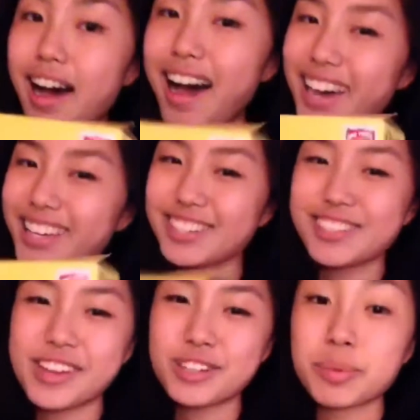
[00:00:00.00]
I eat
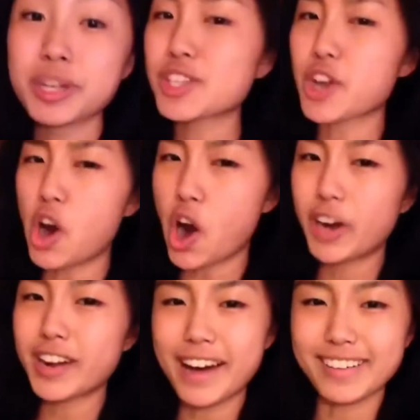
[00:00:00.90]
Cheerios because they're
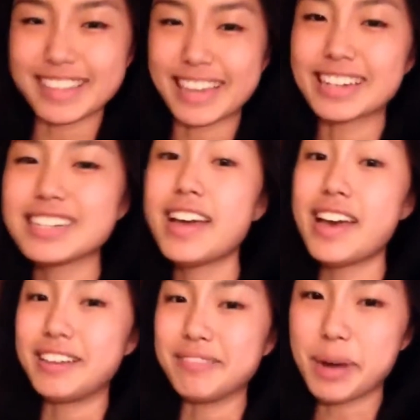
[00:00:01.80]
heart healthy,
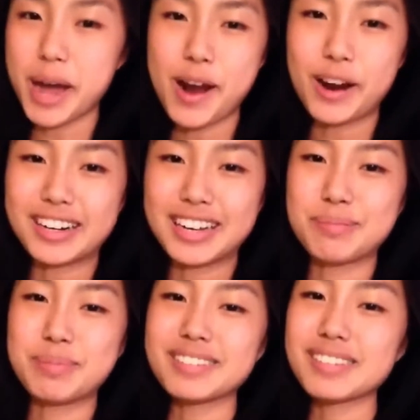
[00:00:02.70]
and my heart has
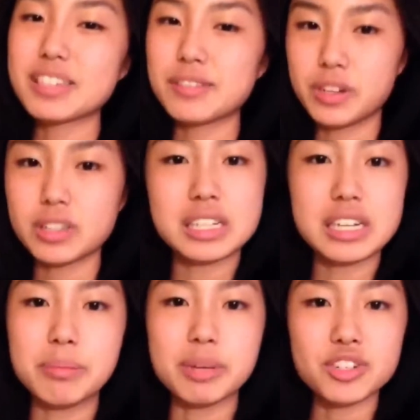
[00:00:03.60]
been severely
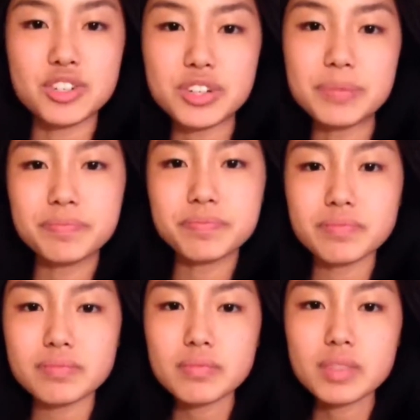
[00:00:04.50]
damaged.
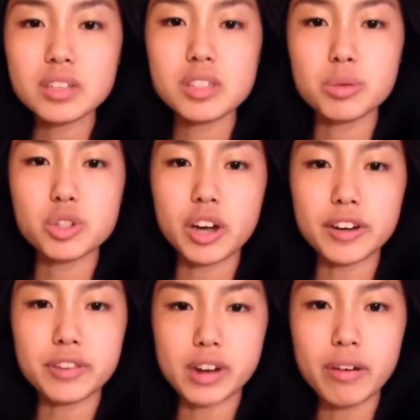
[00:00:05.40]
So John,
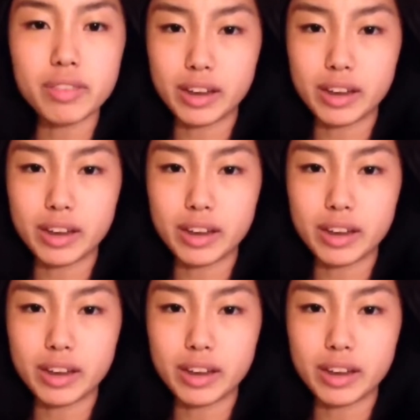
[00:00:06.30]
if you're out